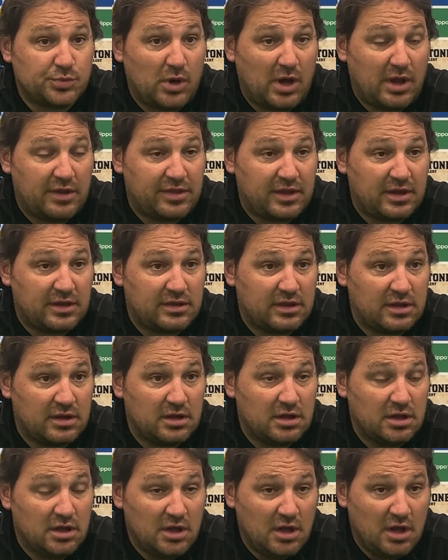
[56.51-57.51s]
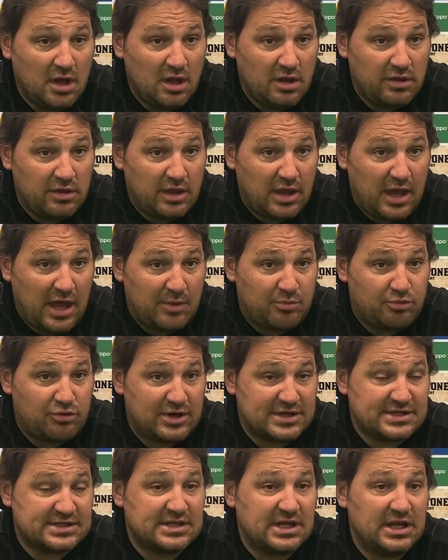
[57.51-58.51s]
But I think the their
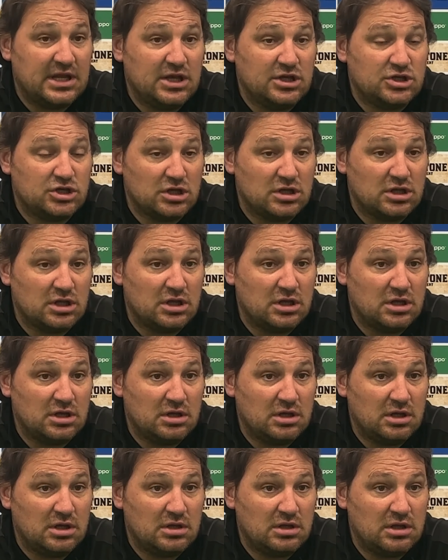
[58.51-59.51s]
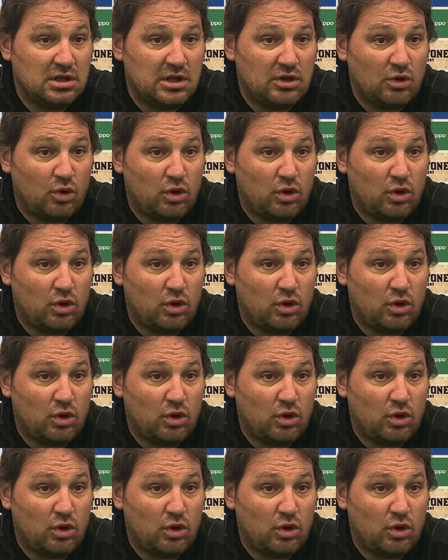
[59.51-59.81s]
prestige and the and, and